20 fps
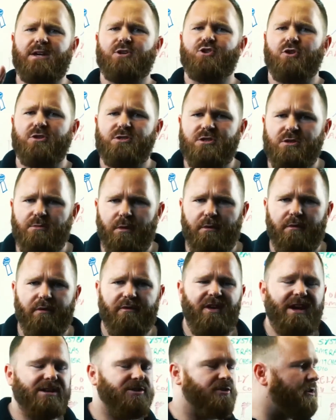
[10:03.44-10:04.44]
making sure it's super
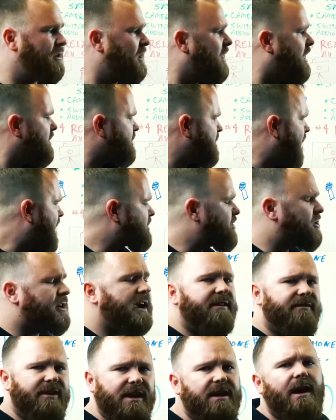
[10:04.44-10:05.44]
professional, talk to
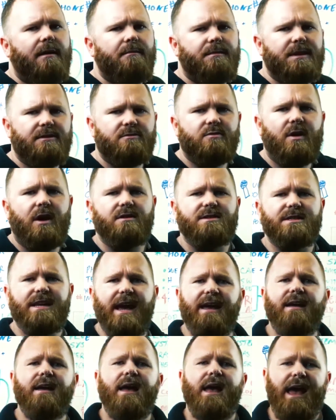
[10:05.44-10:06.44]
your AV company as well.
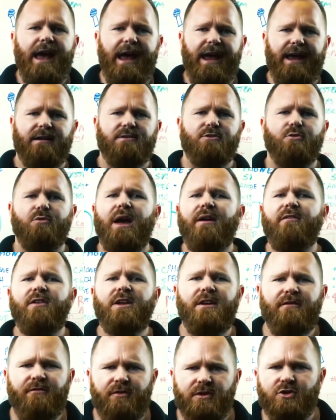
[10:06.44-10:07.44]
Say, hey, do we have
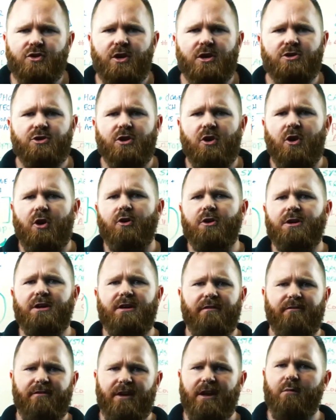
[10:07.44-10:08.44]
any infrastructure
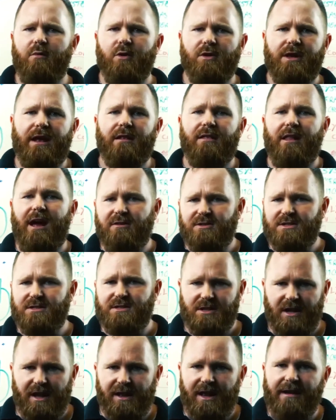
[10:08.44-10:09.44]
already available that allows
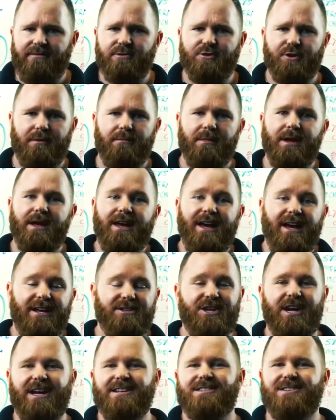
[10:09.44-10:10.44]
us to live stream?
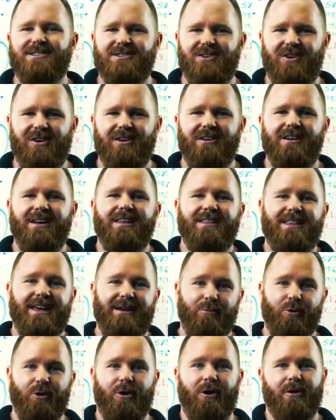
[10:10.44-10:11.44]
And chances are
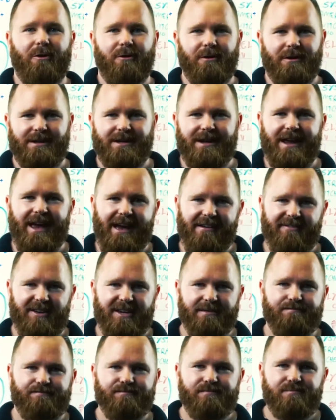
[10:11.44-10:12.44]
they will already have
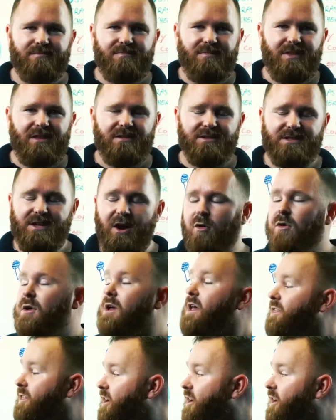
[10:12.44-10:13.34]
it. So